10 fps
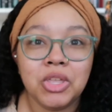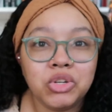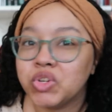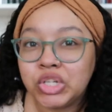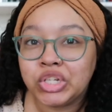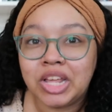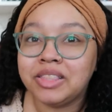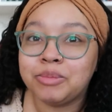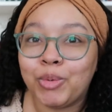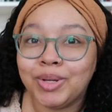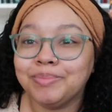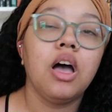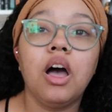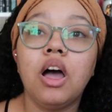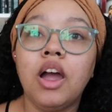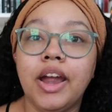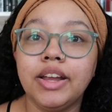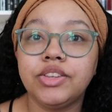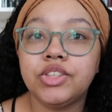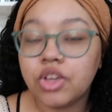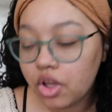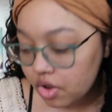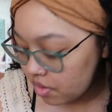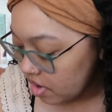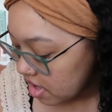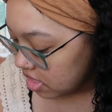tradition at this point. Alright, so